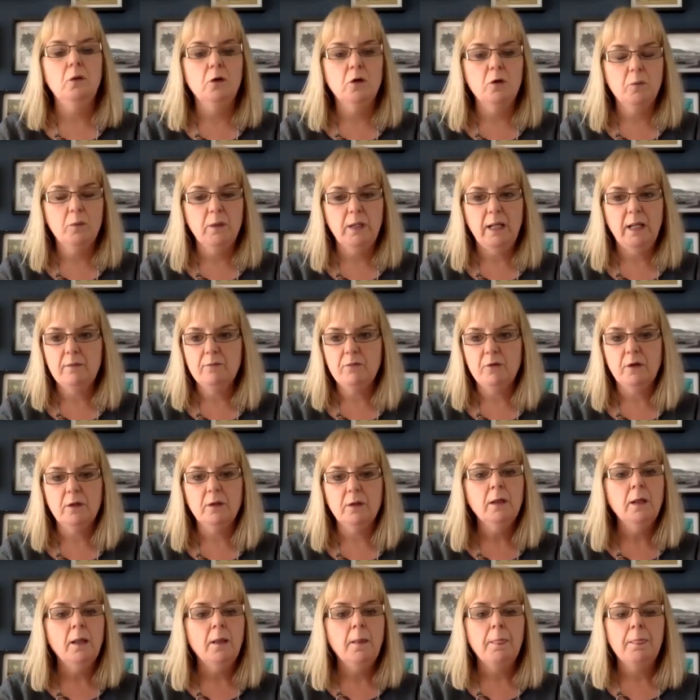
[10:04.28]
or whatever,
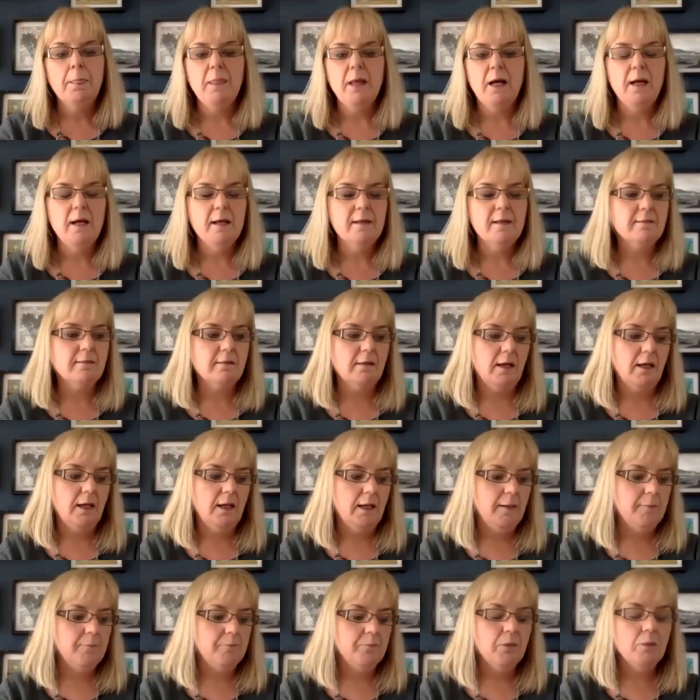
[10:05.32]
that
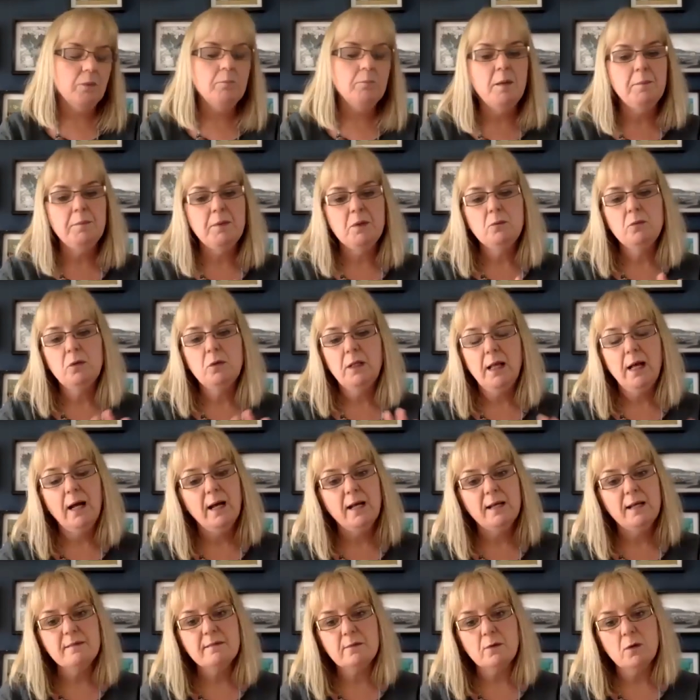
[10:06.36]
maybe
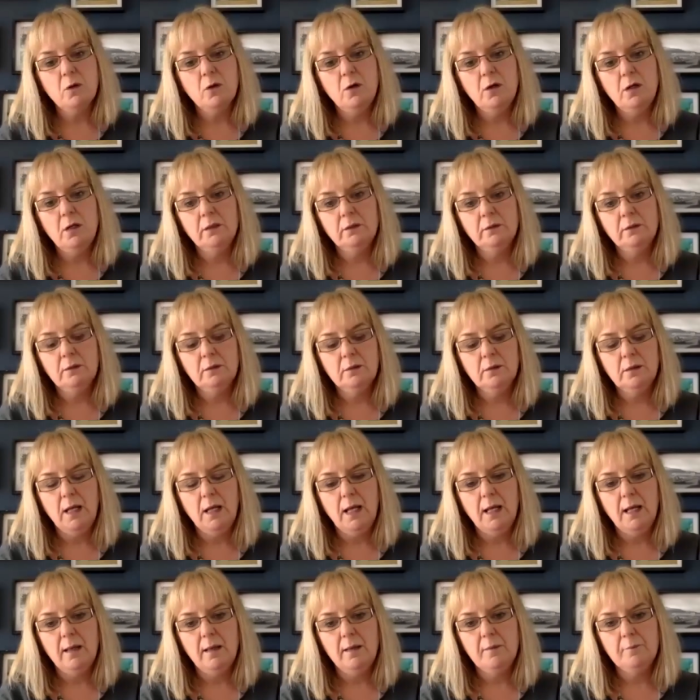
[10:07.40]
relies on
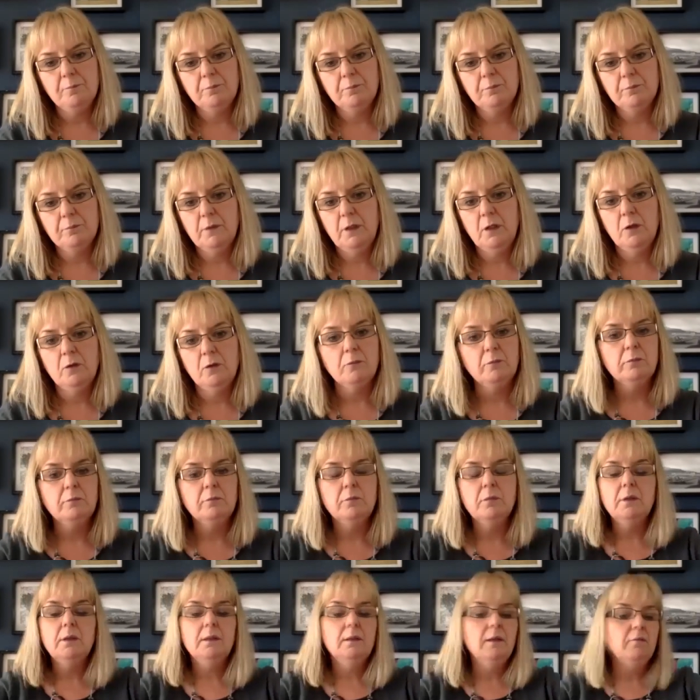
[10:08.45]
you know,
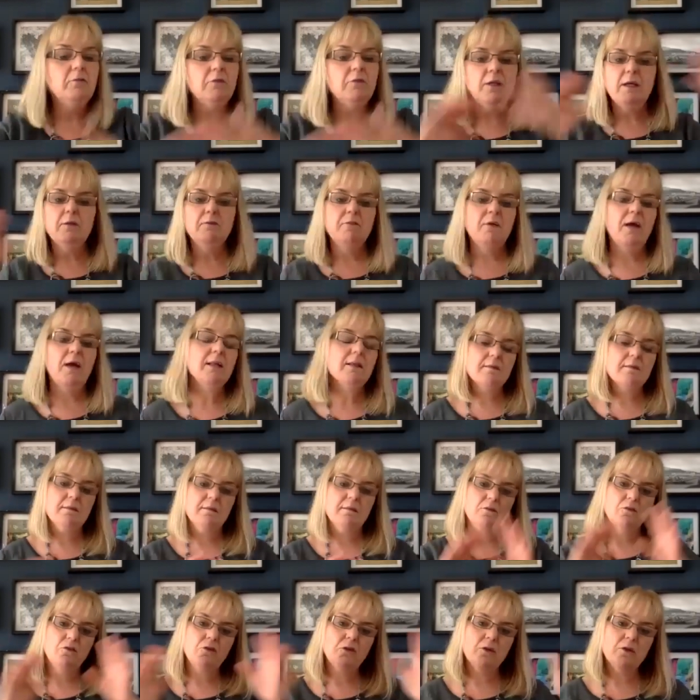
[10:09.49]
lovely events
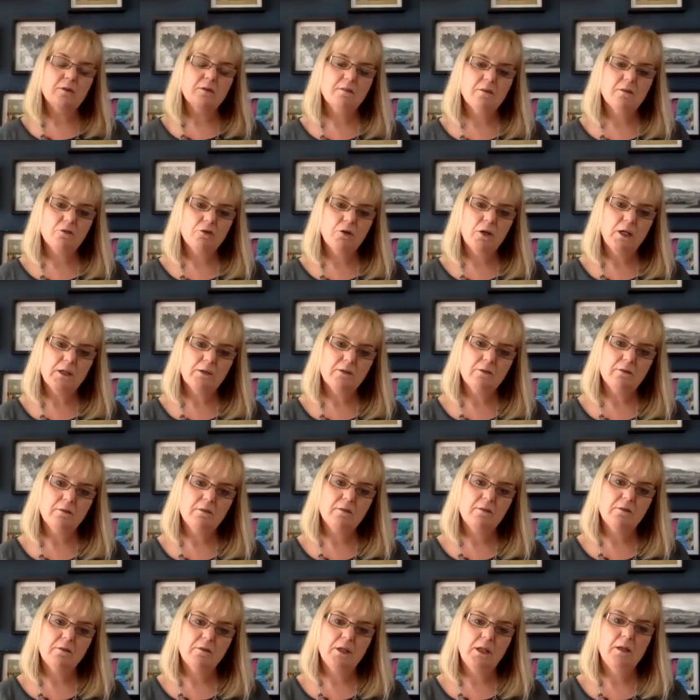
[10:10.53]
and tourist
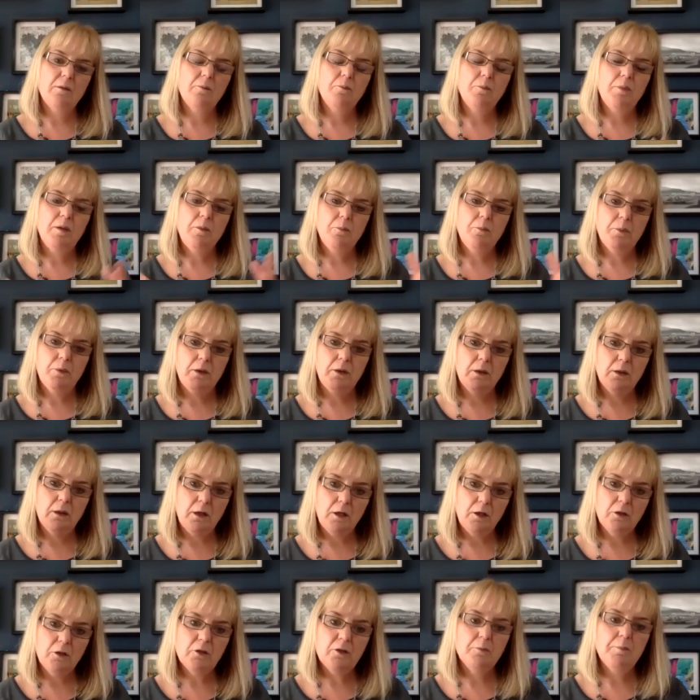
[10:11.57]
attractions to keep people
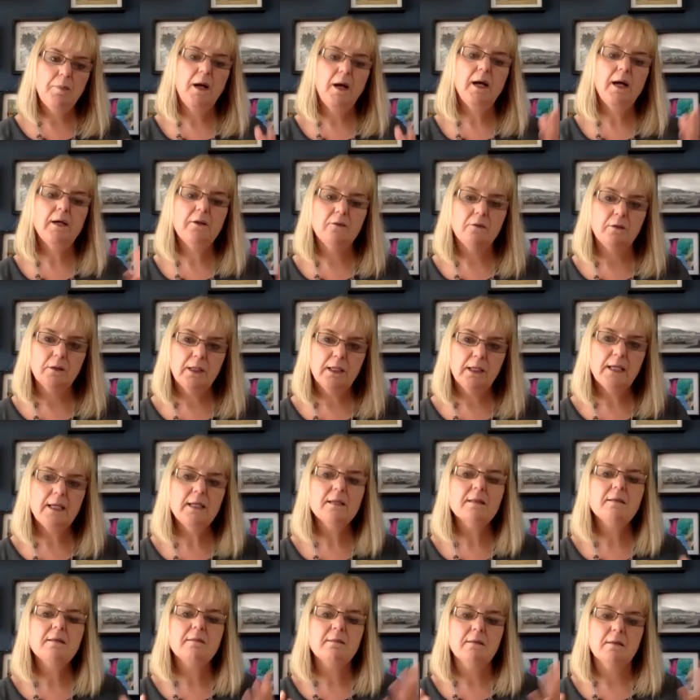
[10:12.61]
occupied, and
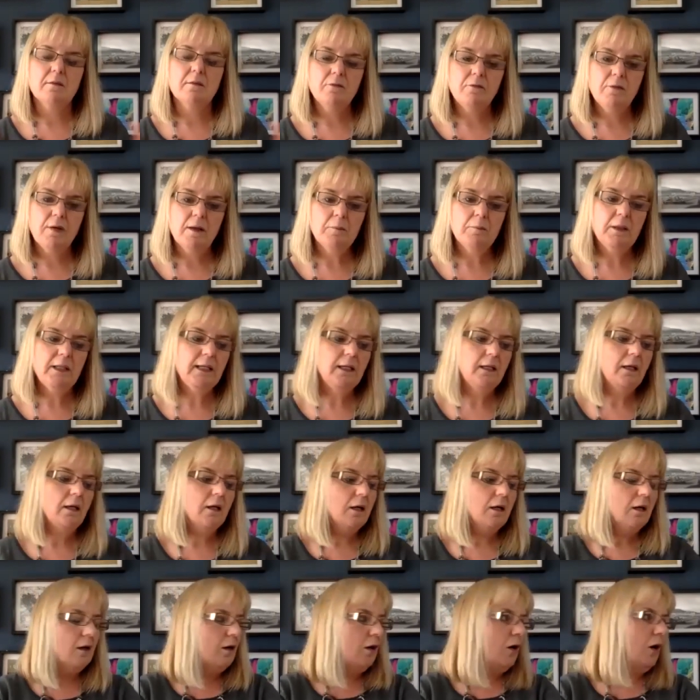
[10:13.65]
kids and family?
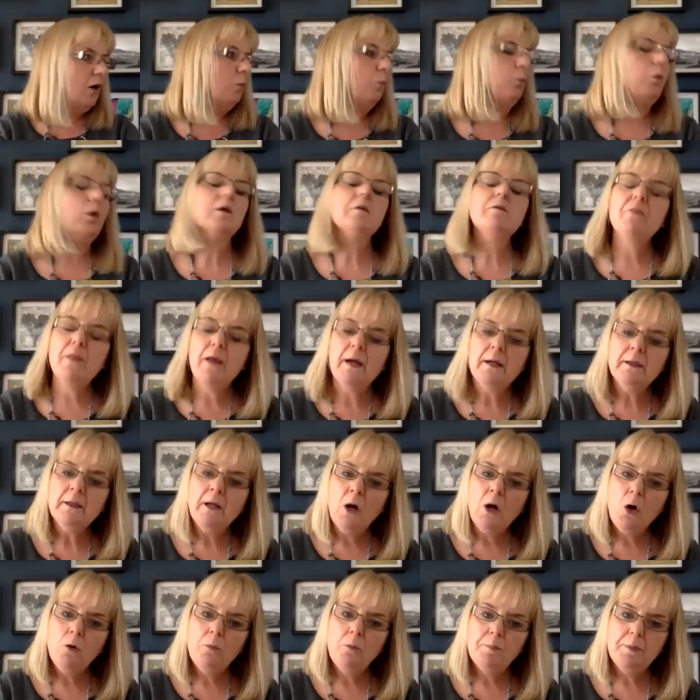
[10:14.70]
What if they're
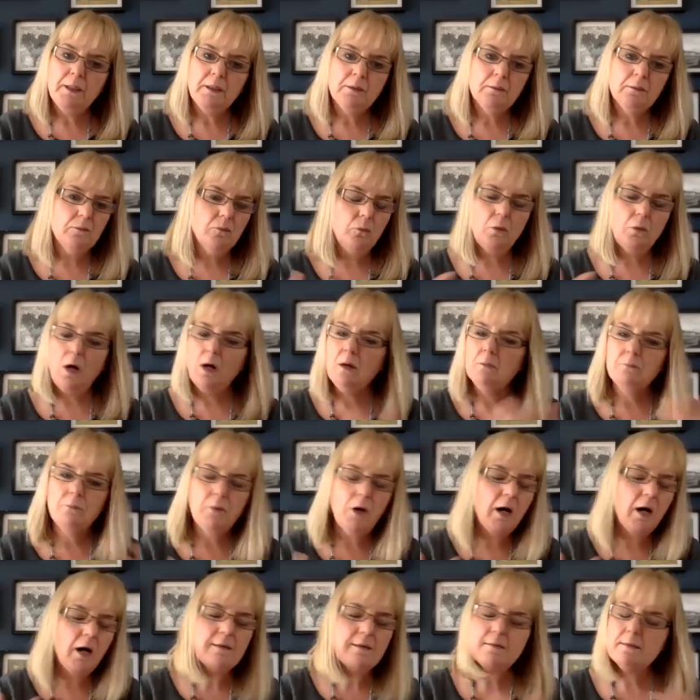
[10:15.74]
not open?
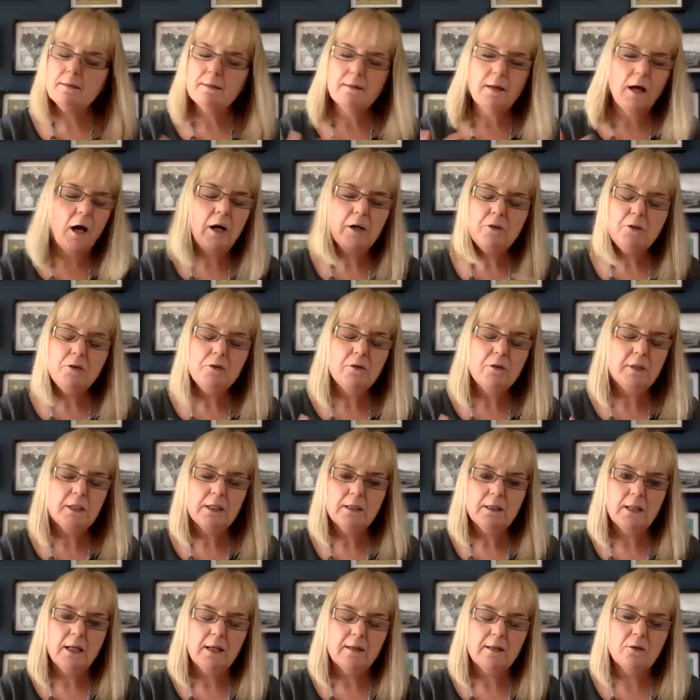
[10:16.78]
How do you think
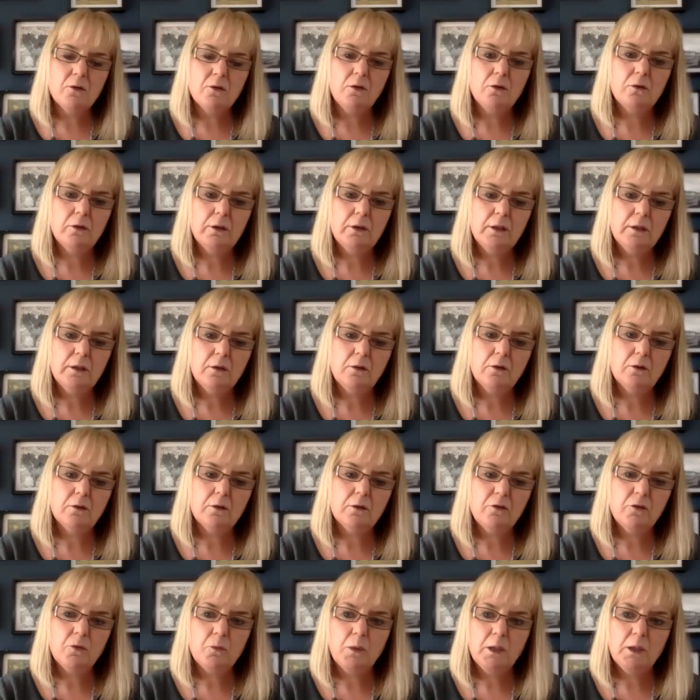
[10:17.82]
that's all going
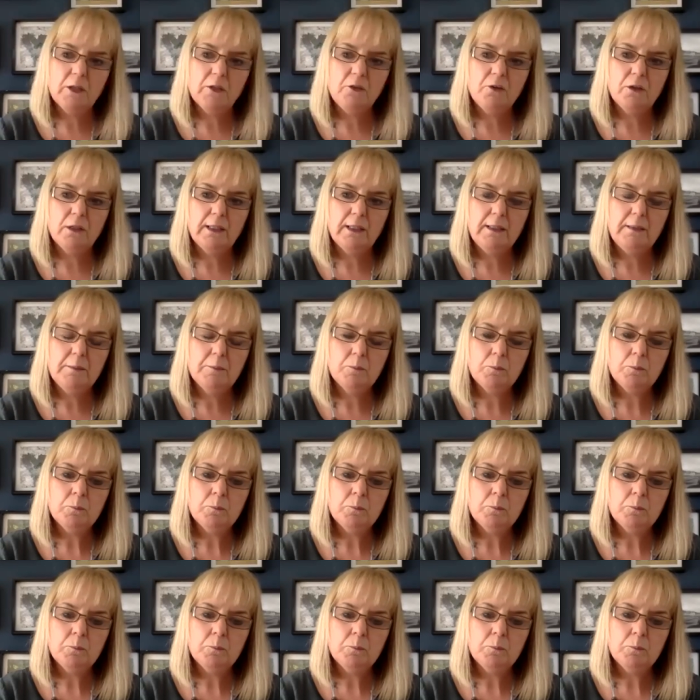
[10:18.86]
to work, Julie?